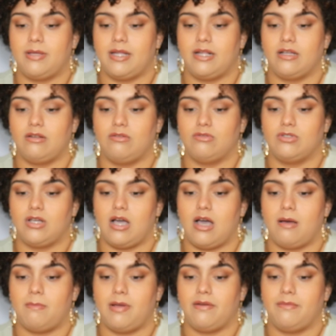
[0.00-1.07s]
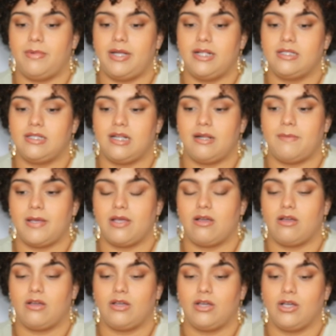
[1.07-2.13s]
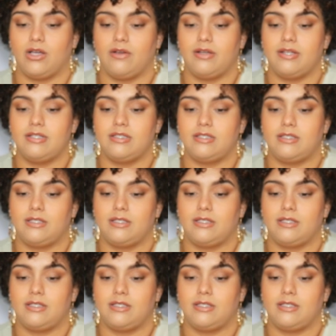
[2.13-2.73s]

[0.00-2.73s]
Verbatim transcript: getting a new job, my remaining time in my current